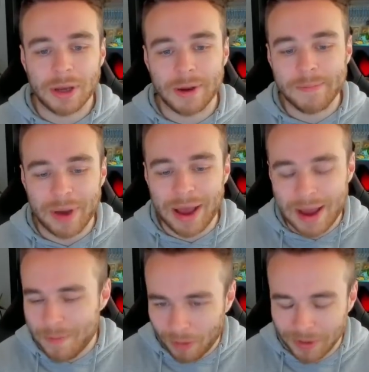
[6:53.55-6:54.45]
But
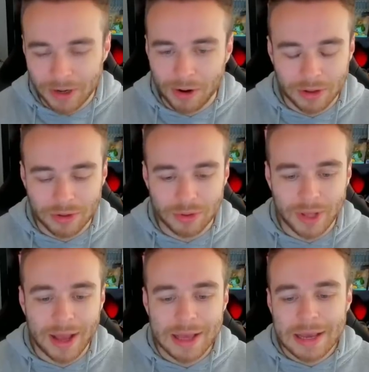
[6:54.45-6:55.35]
I'm probably not going to do
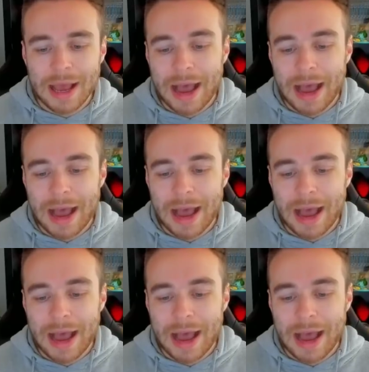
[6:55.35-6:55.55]
that.